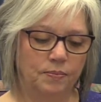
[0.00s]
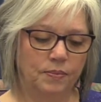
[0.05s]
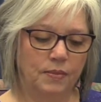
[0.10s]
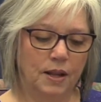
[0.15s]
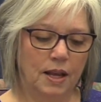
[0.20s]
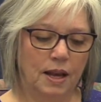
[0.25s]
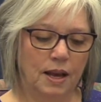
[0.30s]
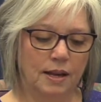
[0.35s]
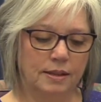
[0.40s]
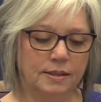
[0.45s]

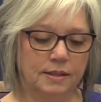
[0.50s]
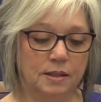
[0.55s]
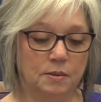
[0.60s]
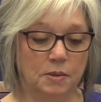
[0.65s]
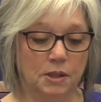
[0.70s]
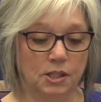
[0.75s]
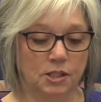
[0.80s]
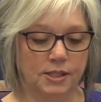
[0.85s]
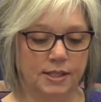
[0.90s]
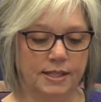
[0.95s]
A
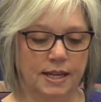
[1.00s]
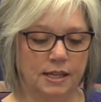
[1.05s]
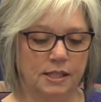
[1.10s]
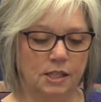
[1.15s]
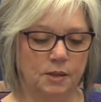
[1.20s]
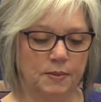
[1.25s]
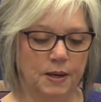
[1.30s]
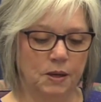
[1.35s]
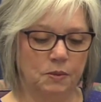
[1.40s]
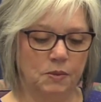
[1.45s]
similar
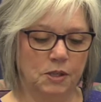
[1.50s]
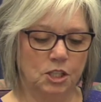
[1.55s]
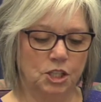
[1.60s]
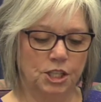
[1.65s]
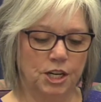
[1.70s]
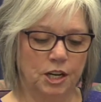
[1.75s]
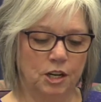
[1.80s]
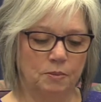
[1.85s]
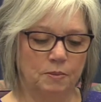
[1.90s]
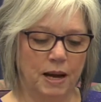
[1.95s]
sentiment was
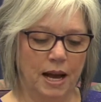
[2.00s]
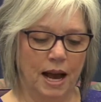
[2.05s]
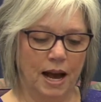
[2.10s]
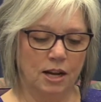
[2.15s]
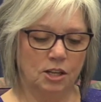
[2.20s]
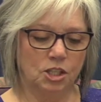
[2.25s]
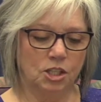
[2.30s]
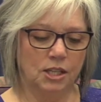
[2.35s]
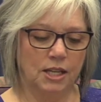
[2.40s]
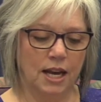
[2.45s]
shared by
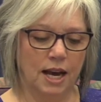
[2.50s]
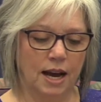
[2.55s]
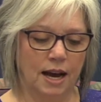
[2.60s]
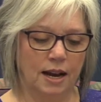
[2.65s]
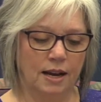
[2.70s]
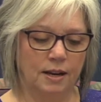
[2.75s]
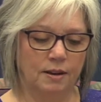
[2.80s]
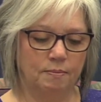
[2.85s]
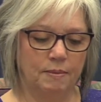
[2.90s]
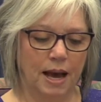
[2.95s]
Ashley
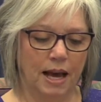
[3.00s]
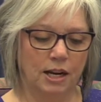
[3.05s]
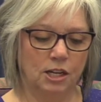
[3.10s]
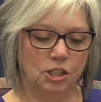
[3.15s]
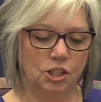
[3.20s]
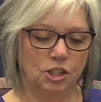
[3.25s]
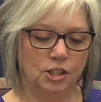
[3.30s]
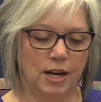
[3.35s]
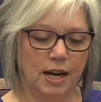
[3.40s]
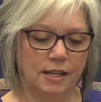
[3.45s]
Hutton,
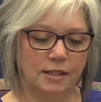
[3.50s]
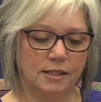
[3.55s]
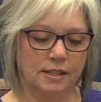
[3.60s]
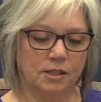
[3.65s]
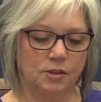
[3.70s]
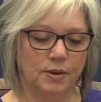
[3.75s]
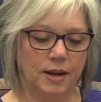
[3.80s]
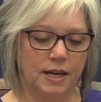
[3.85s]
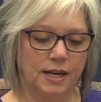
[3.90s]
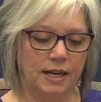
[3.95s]
manager at
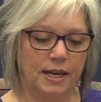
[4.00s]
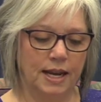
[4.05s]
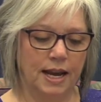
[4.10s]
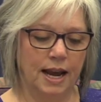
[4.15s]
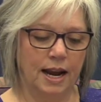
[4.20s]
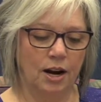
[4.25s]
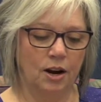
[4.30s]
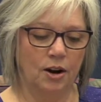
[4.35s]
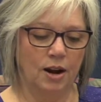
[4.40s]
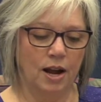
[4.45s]
Serenity
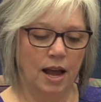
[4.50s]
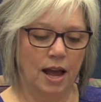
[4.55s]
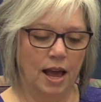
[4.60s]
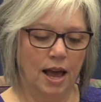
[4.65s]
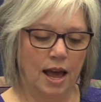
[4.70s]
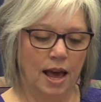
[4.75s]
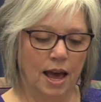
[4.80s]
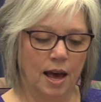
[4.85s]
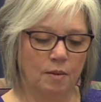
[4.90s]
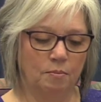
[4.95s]
Hair
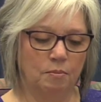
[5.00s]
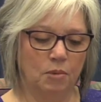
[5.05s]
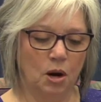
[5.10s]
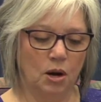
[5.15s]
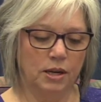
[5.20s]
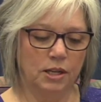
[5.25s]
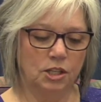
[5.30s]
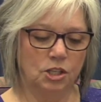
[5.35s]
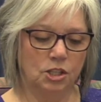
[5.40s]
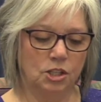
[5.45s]
and
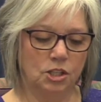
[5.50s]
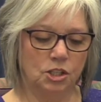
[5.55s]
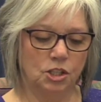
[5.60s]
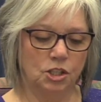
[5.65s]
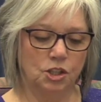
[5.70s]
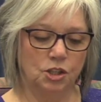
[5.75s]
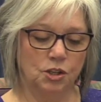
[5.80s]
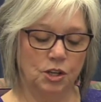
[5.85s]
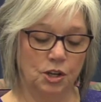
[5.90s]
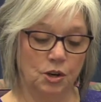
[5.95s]
Body
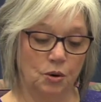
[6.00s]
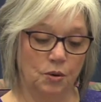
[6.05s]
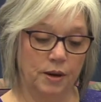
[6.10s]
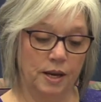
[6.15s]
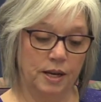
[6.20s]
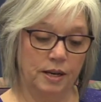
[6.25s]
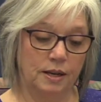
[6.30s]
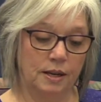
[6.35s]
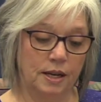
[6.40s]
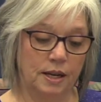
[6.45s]
Studio
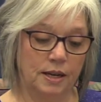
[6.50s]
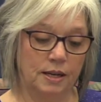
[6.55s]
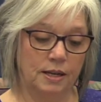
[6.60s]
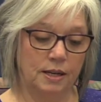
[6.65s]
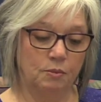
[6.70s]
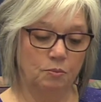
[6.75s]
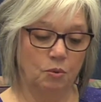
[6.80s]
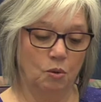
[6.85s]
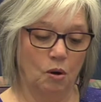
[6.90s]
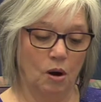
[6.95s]
in
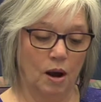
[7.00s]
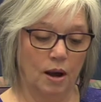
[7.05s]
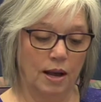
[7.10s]
Neepawa,